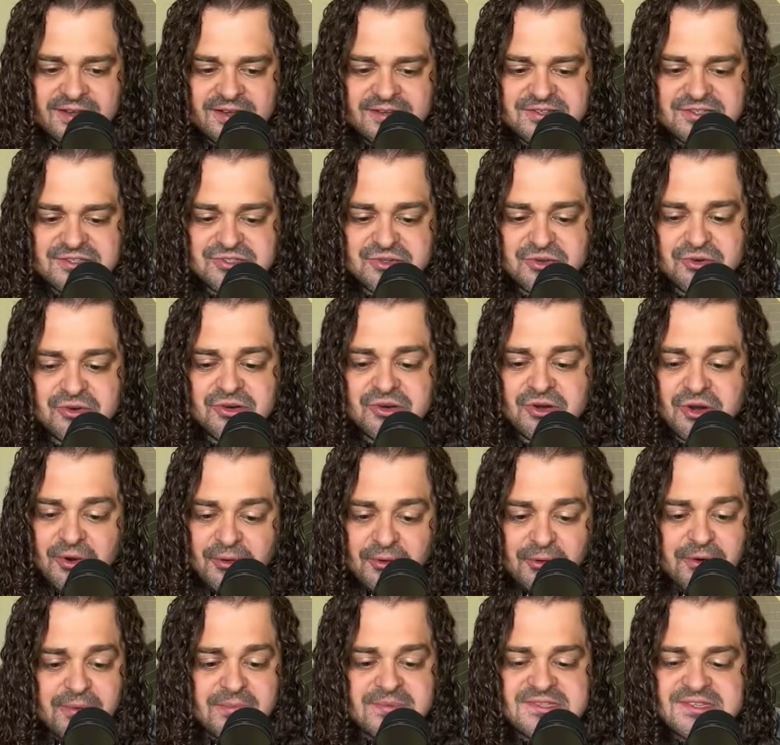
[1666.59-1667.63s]
certain
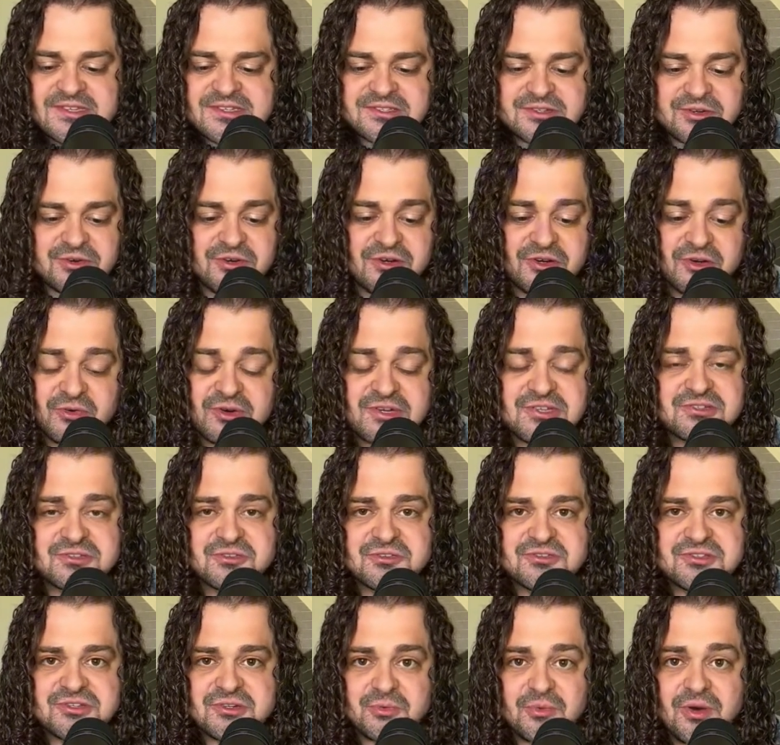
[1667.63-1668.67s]
herbs, certain
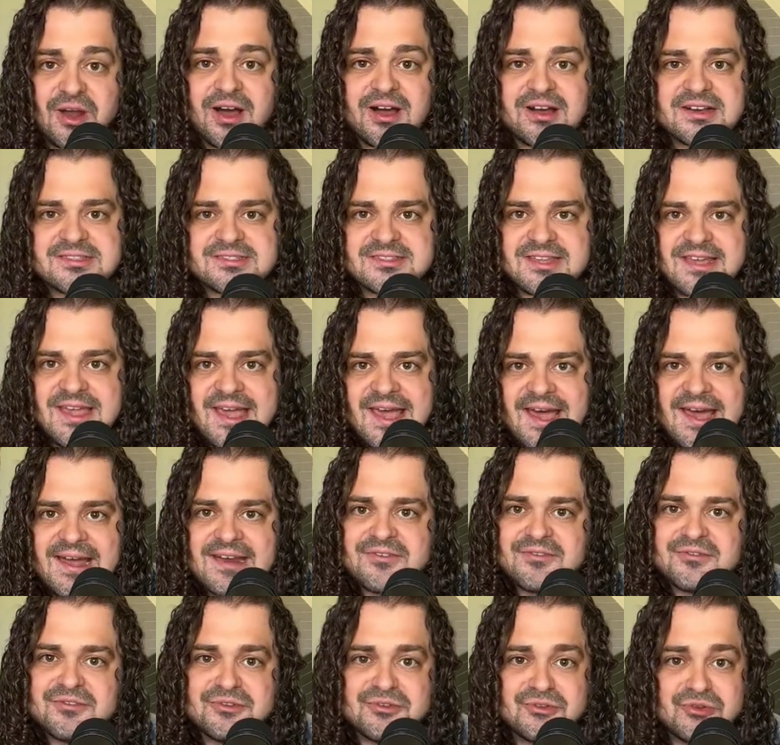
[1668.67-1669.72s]
crystals and rocks, they
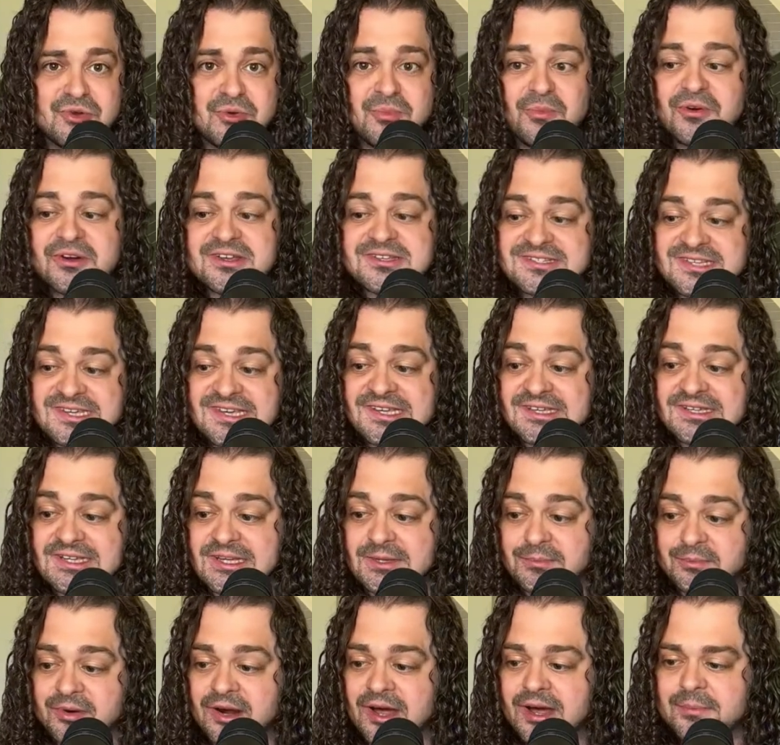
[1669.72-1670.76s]
had numerous
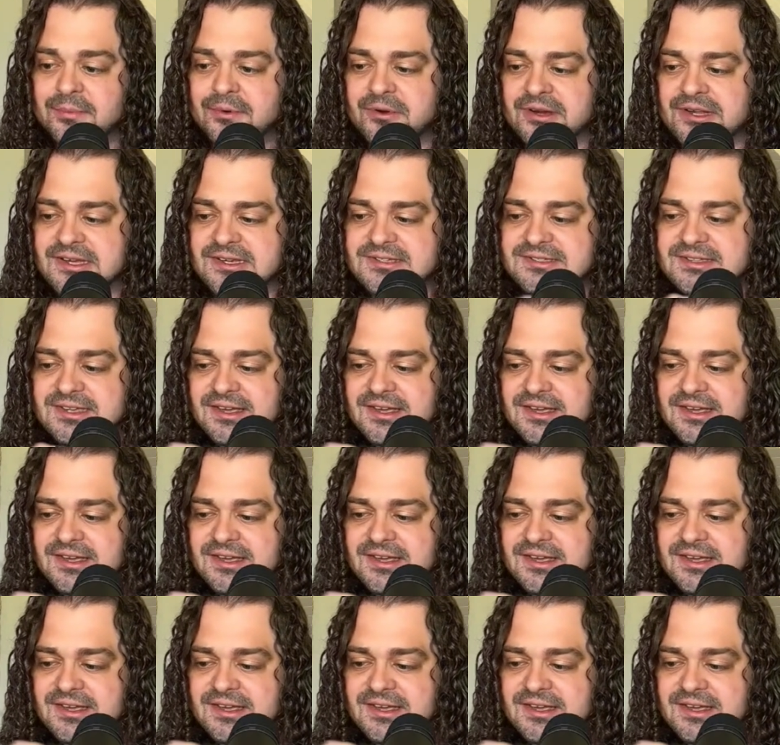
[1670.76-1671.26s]
healing properties.